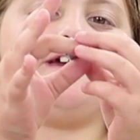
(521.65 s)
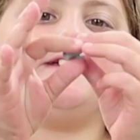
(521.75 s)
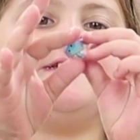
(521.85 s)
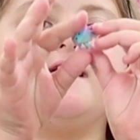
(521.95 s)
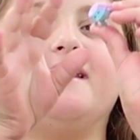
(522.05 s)

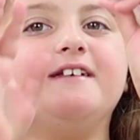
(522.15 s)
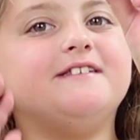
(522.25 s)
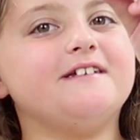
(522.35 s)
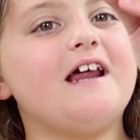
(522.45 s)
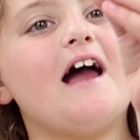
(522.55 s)
It's a
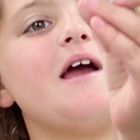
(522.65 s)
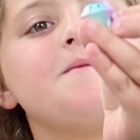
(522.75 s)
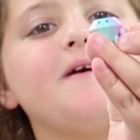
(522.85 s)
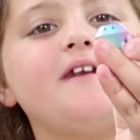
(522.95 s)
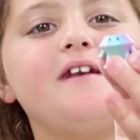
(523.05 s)
little
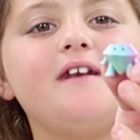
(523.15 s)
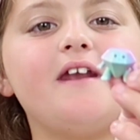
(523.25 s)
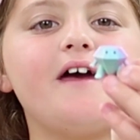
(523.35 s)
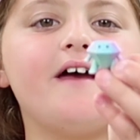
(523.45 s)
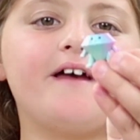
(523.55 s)
diamond,
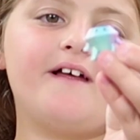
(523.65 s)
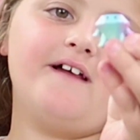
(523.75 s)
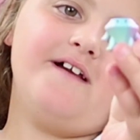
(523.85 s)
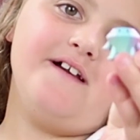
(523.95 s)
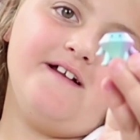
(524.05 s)

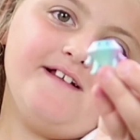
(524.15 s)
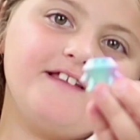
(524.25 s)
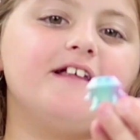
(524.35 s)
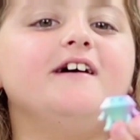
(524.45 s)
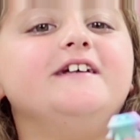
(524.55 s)

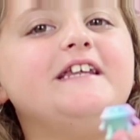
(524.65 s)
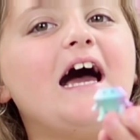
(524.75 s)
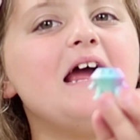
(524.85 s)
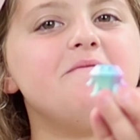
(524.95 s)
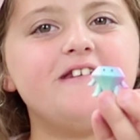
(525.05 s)
little
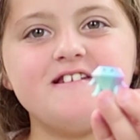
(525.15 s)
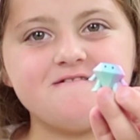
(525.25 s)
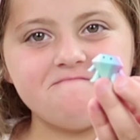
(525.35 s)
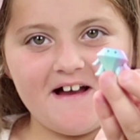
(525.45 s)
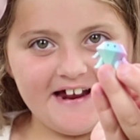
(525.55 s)

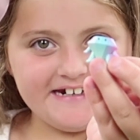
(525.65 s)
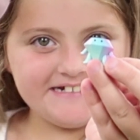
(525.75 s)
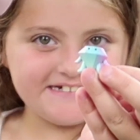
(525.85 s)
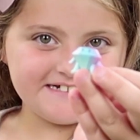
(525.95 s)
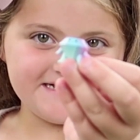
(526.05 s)
diamond man.
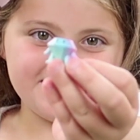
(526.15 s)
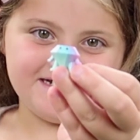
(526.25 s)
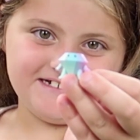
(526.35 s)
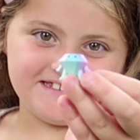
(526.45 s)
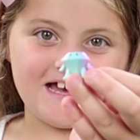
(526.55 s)

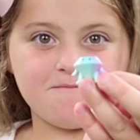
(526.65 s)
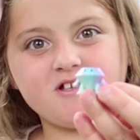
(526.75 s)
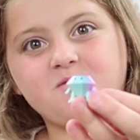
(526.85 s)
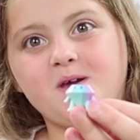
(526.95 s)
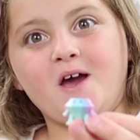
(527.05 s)
That
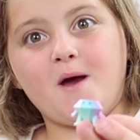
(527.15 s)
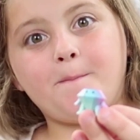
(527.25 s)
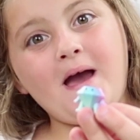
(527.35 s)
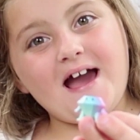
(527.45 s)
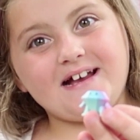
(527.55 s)
must be her
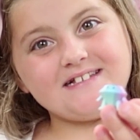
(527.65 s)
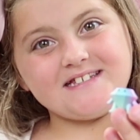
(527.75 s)
pet.